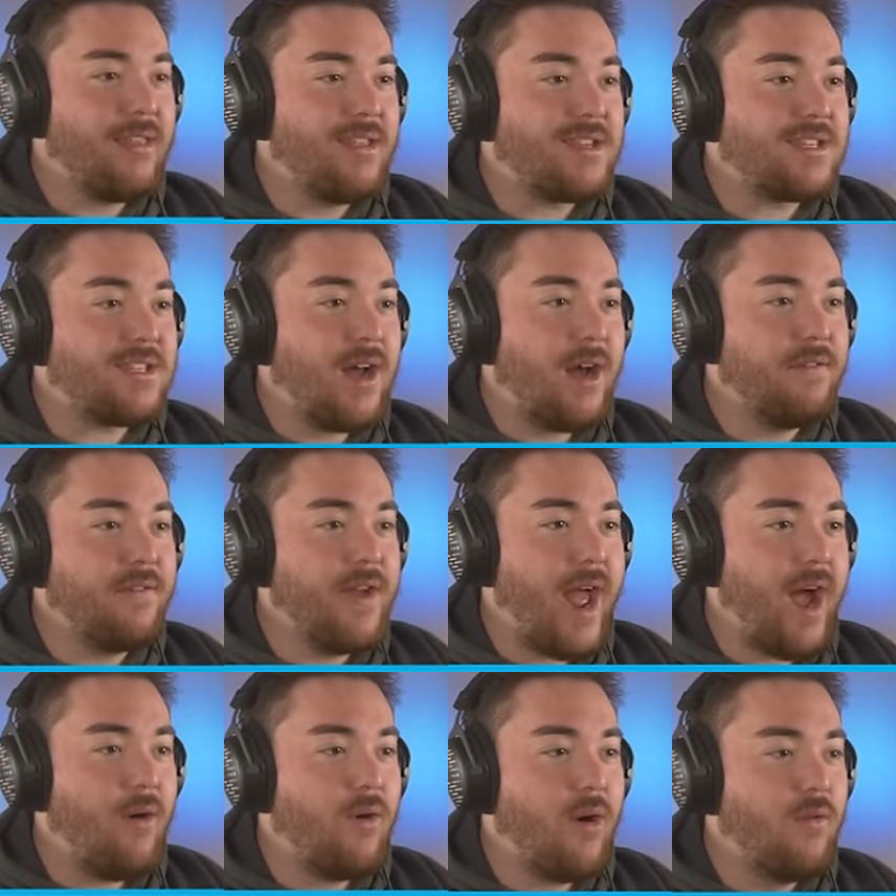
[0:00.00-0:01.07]
of this stuff
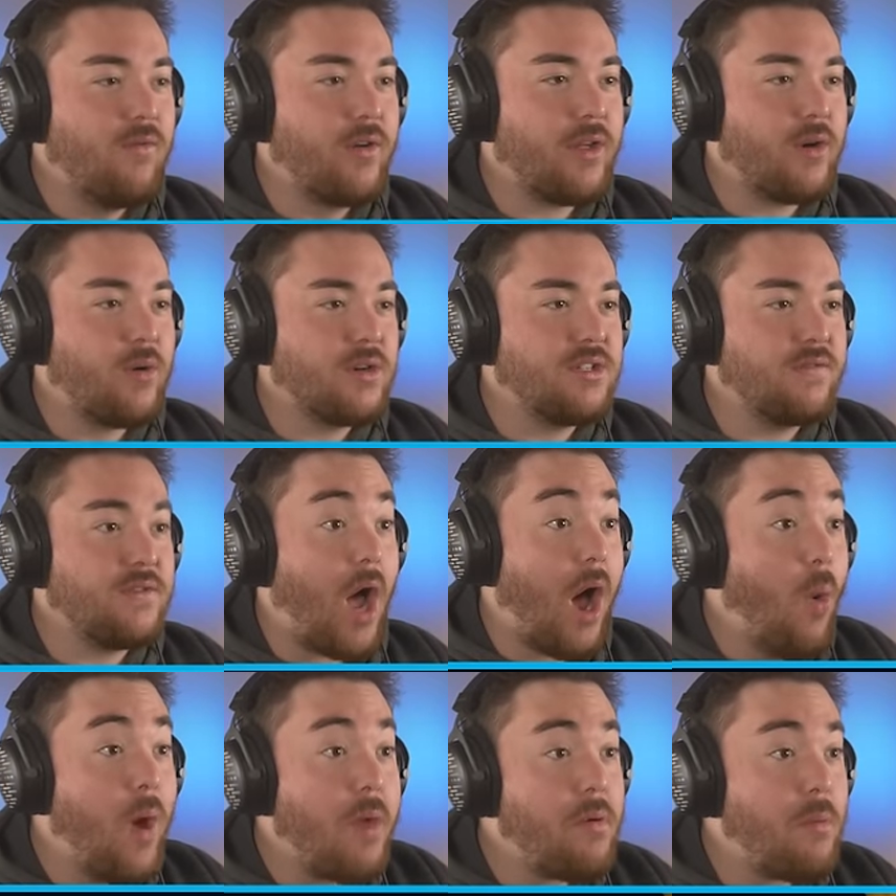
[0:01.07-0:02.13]
now over the course of time.
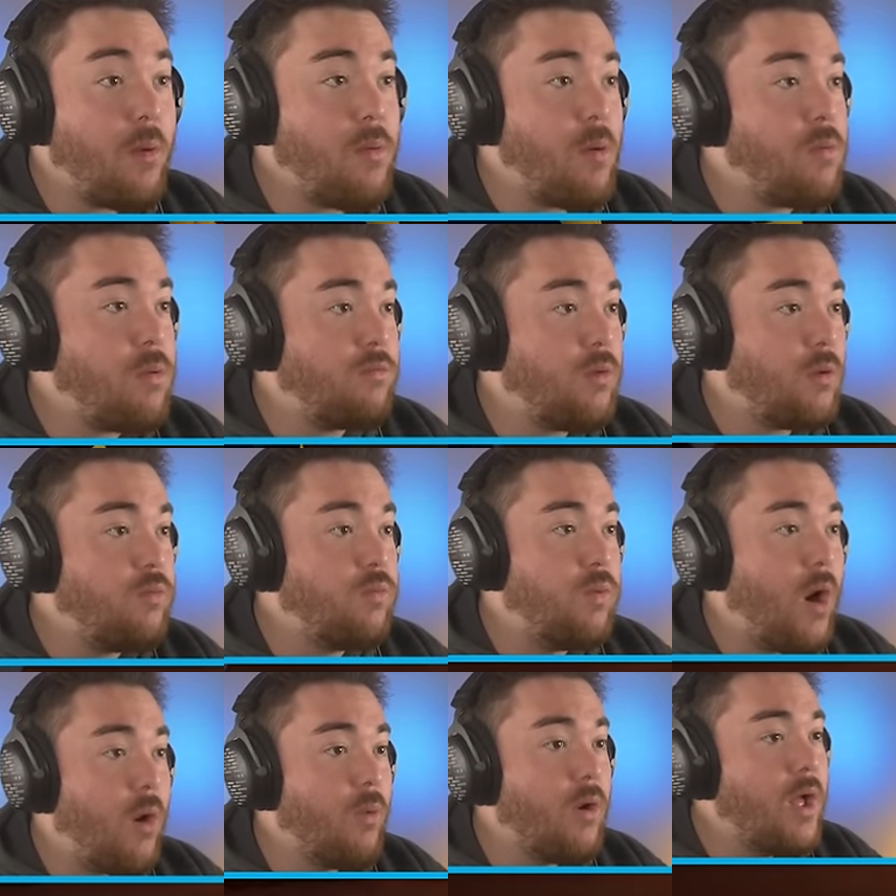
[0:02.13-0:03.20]
Oh, wait, whoa, whoa, whoa, whoa,
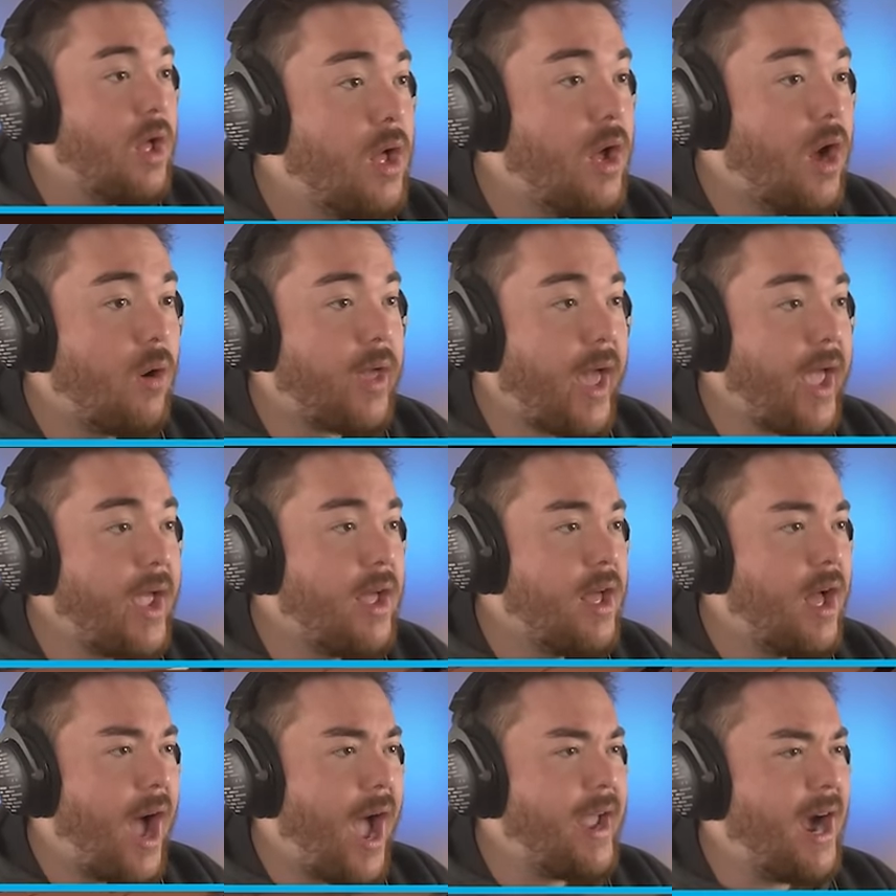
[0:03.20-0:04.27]
whoa. Okay,
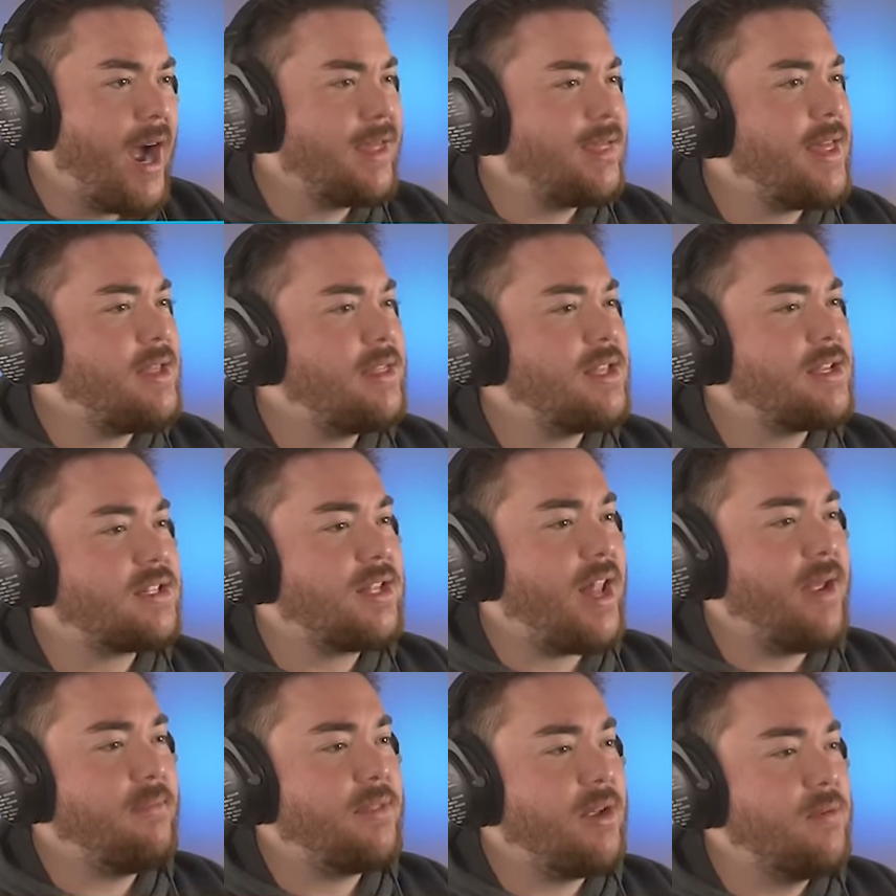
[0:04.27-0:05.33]
I, I think this
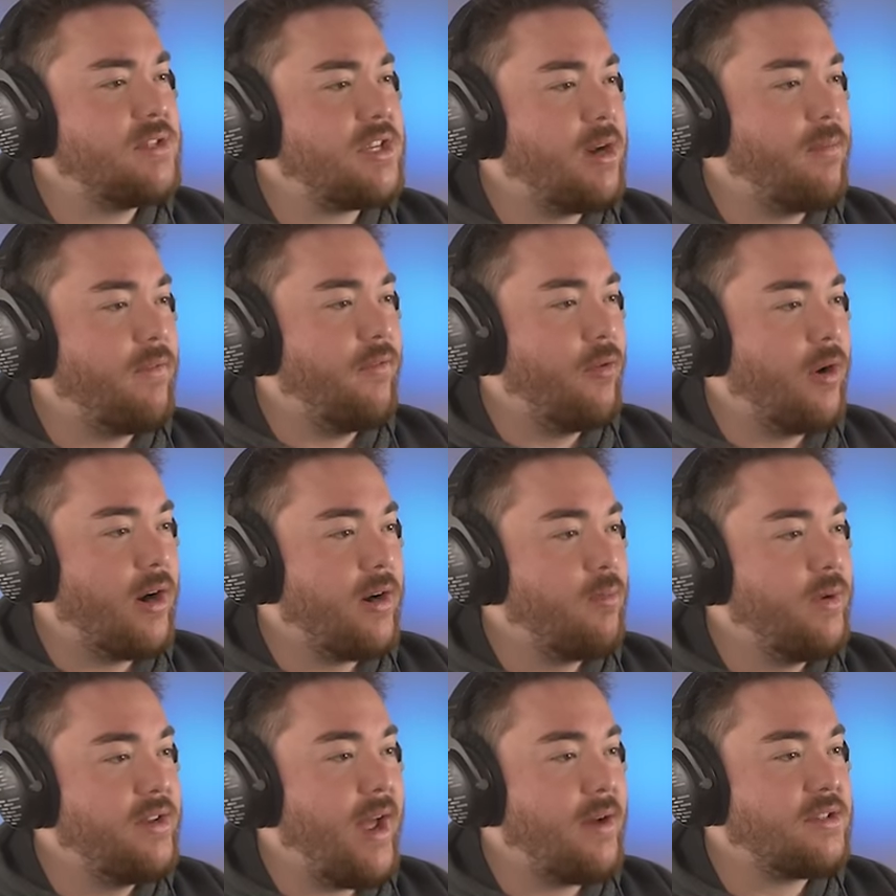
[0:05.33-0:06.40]
slime thing was here before.
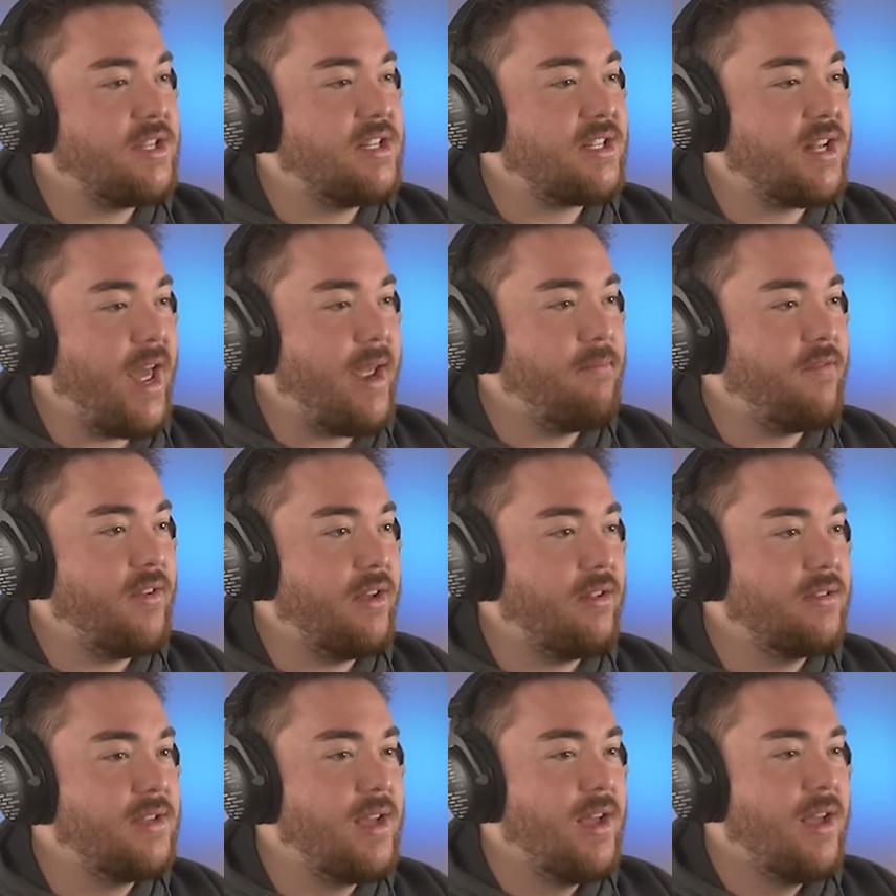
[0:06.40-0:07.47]
We now see Slime
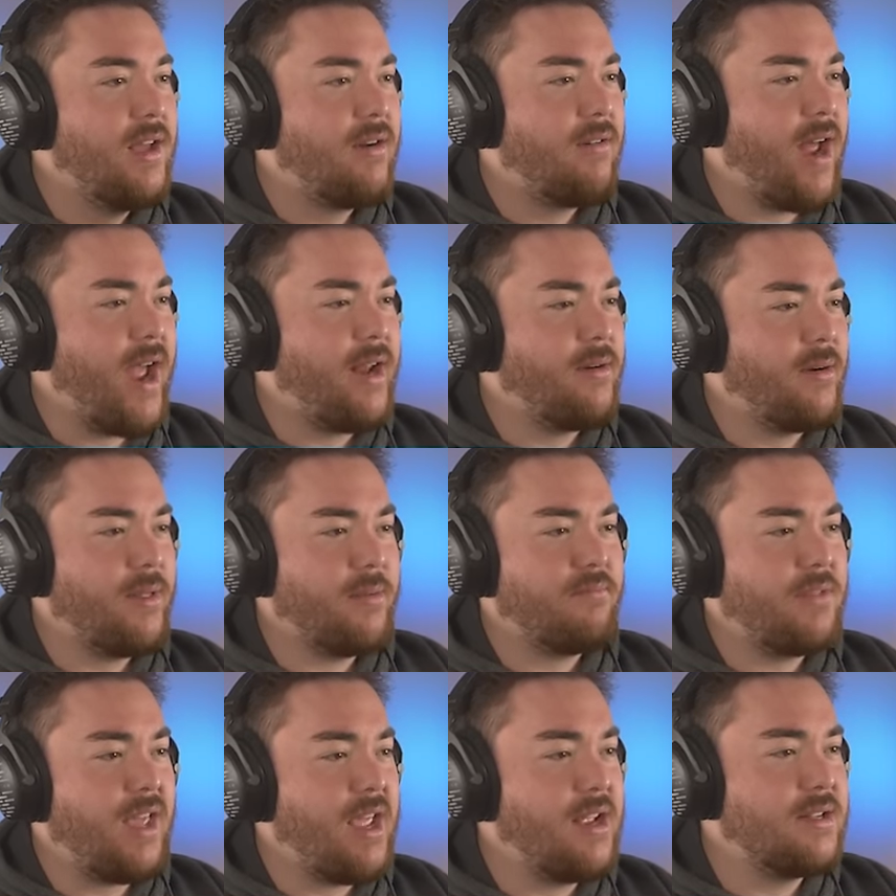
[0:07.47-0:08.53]
Field, right? Or the
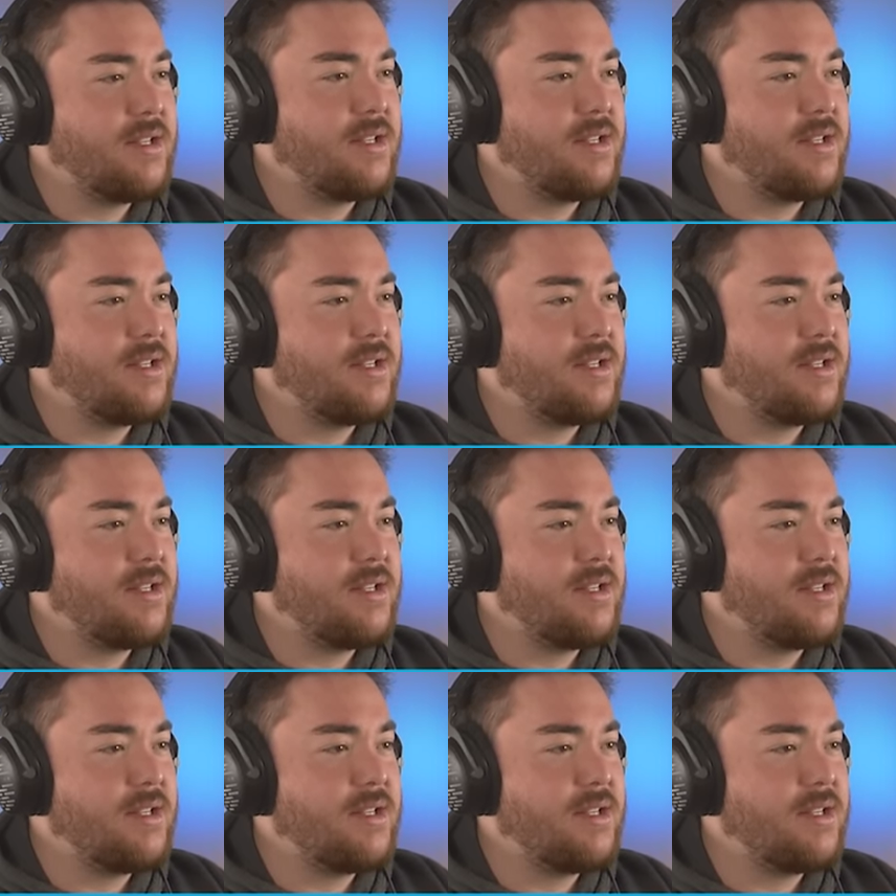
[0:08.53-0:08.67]
King